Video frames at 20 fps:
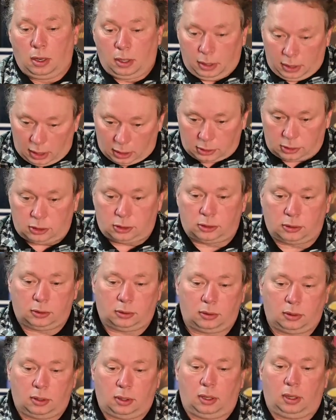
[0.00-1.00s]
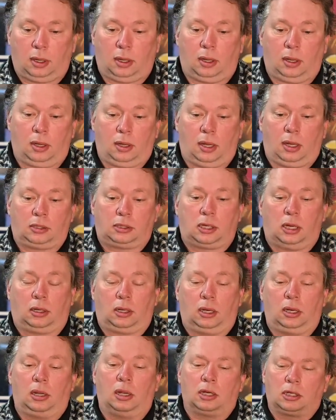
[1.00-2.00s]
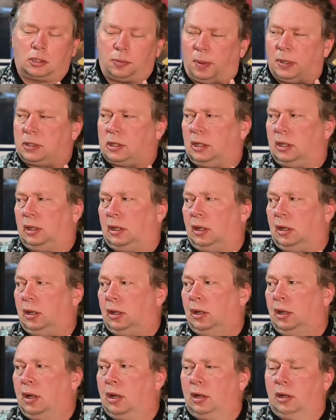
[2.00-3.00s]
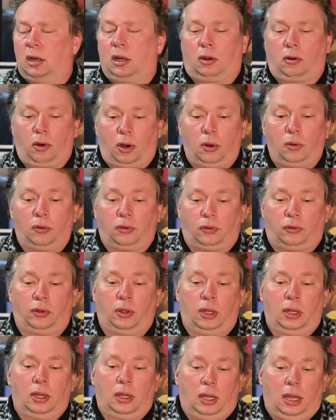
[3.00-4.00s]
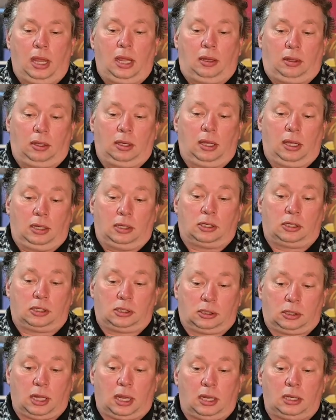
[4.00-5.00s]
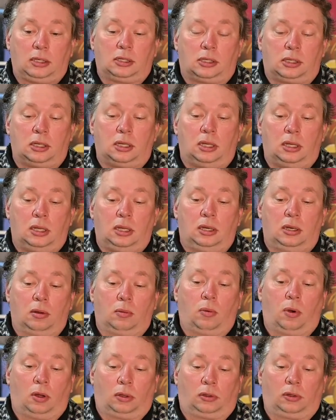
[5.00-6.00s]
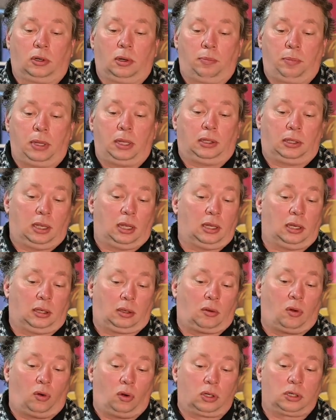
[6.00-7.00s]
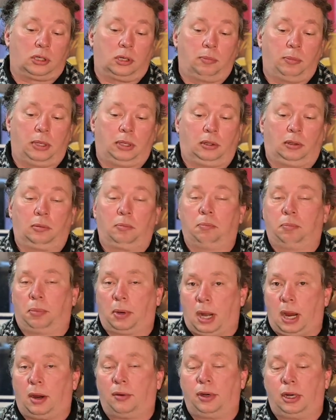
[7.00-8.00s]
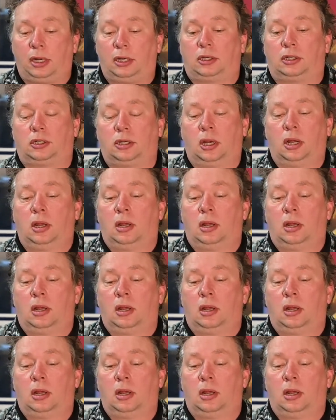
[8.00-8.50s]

Yes, exactly. Especially the growth it stains the water a bit. It colors a bit brownish,